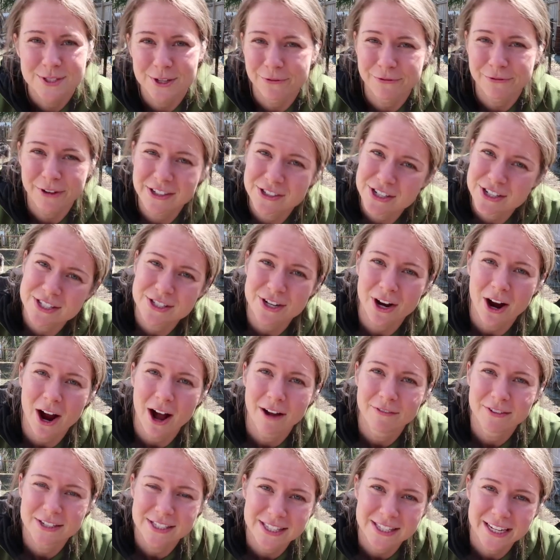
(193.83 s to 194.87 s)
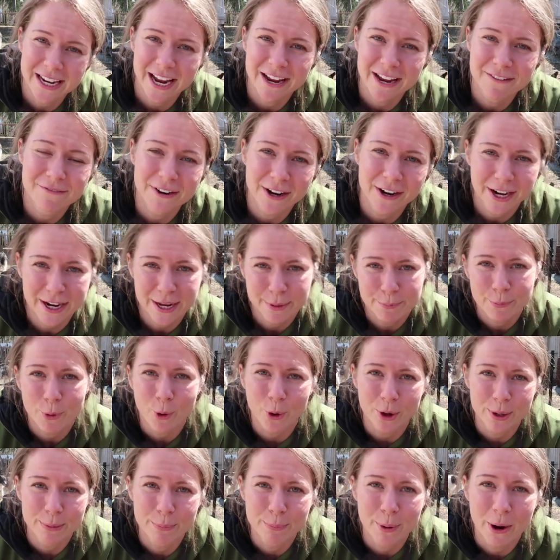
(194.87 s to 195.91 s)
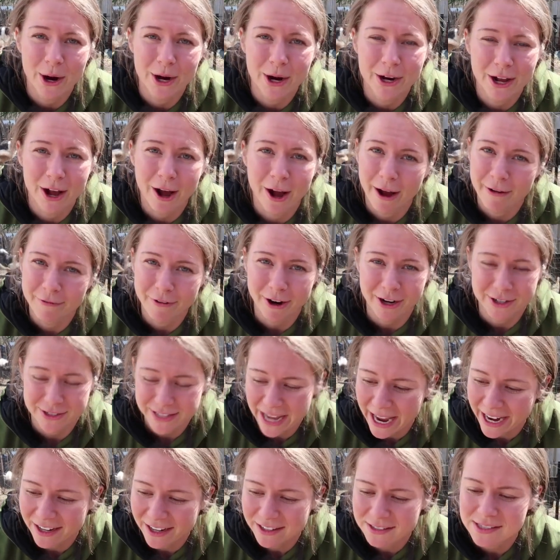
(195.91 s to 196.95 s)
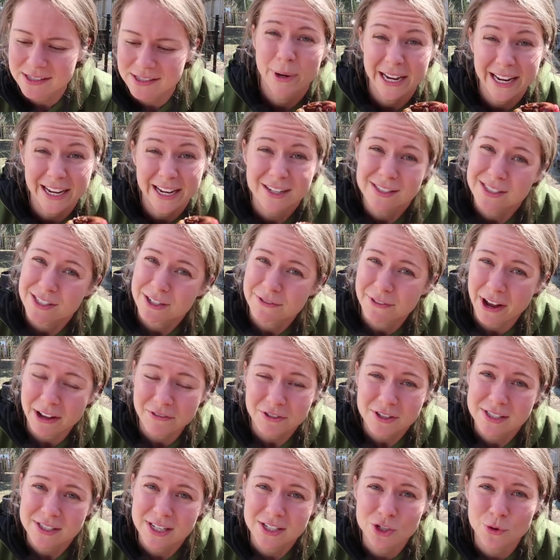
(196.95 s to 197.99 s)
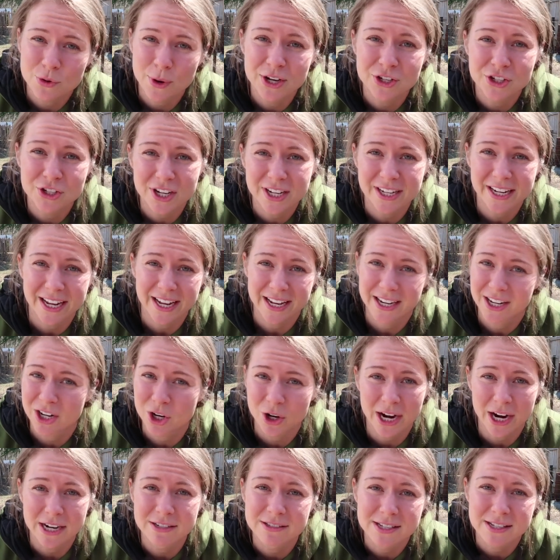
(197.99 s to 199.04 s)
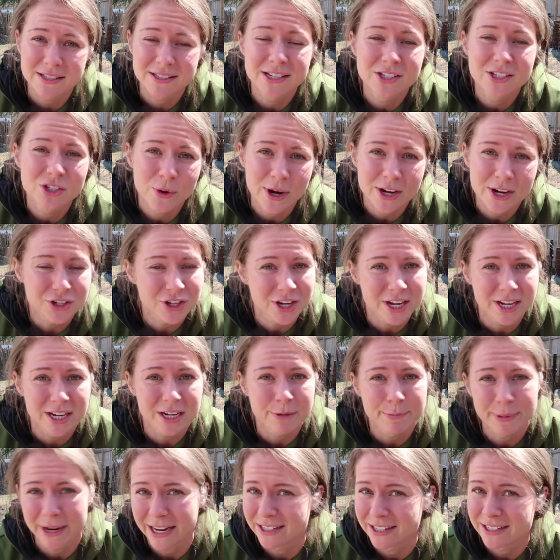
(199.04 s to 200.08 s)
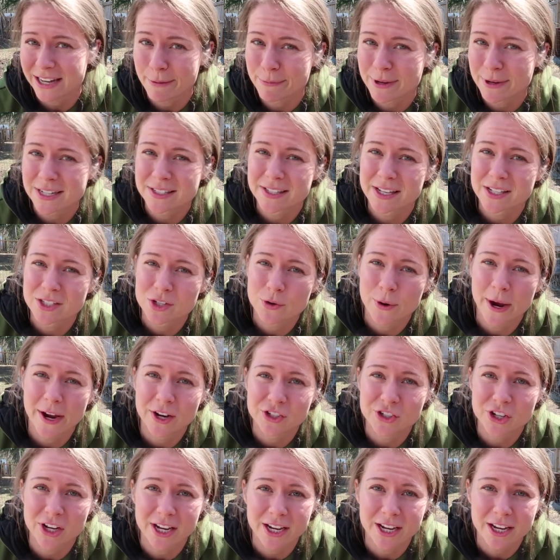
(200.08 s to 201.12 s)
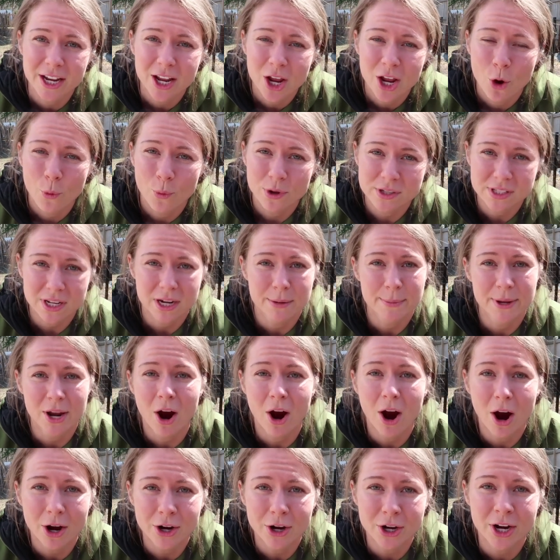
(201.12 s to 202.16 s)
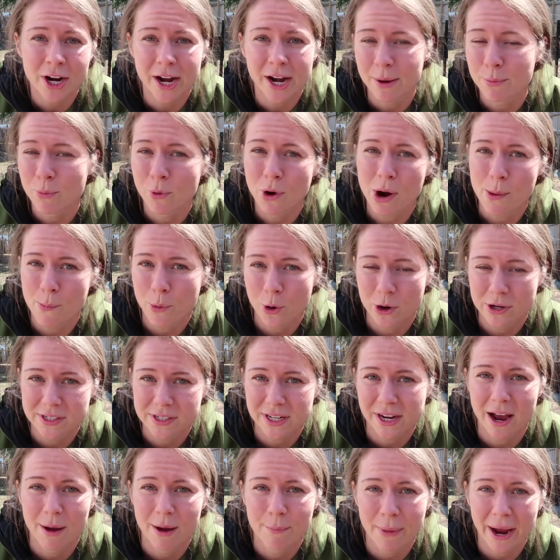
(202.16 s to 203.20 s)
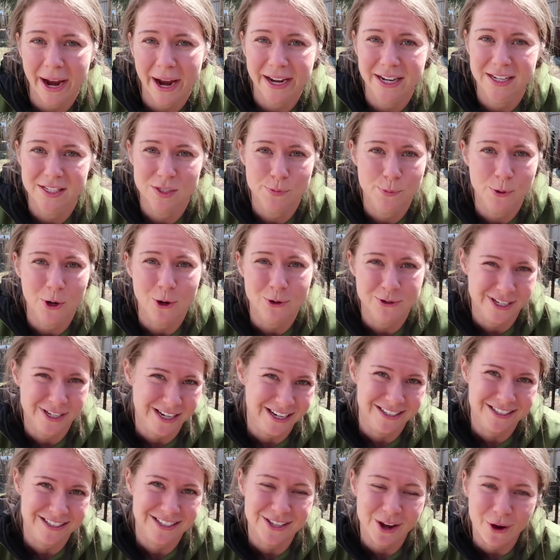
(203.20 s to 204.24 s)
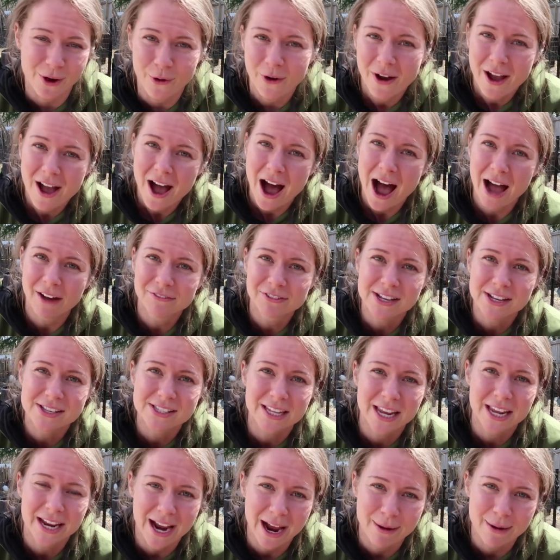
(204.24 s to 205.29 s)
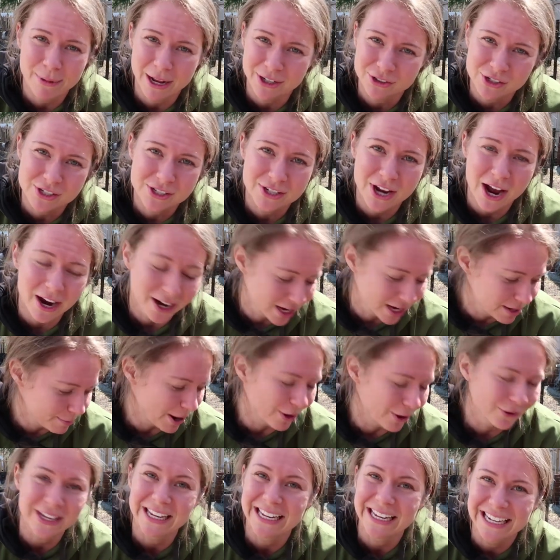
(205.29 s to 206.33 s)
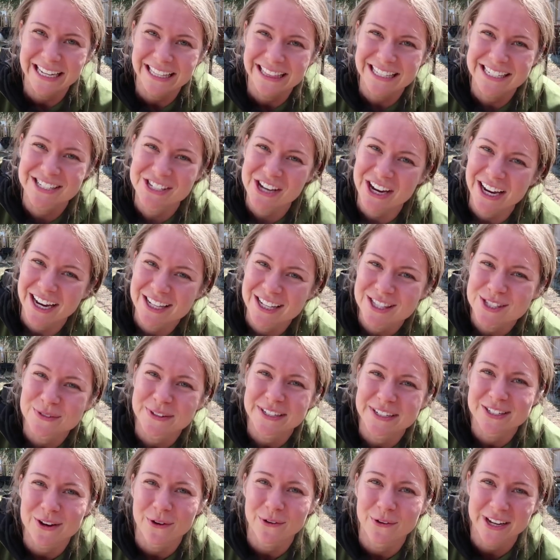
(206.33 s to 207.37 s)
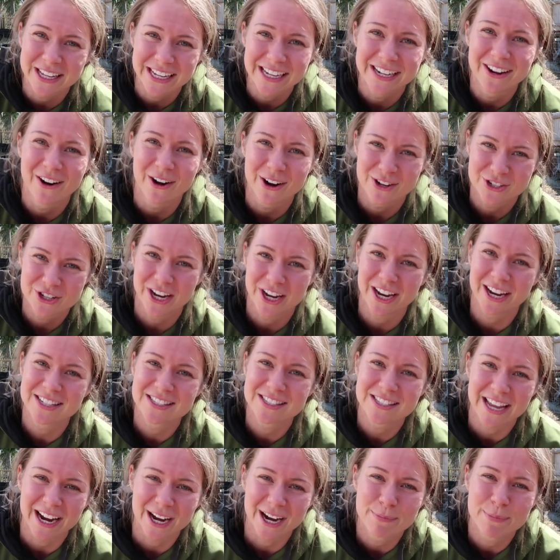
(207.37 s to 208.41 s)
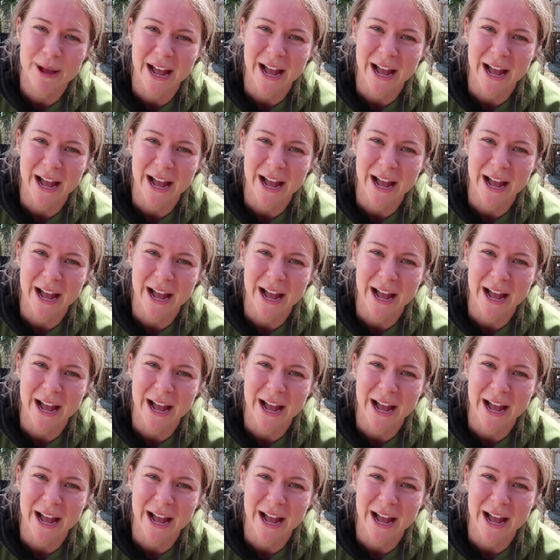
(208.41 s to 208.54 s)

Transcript: So veggies are obviously a very important part of our diets, but in a survival situation, in a crisis, crisis situation, a pandemic situation, what's gonna be harder and more important to come by is protein. So obviously I'm not just talking about eating the chickens. We don't eat our chickens, they are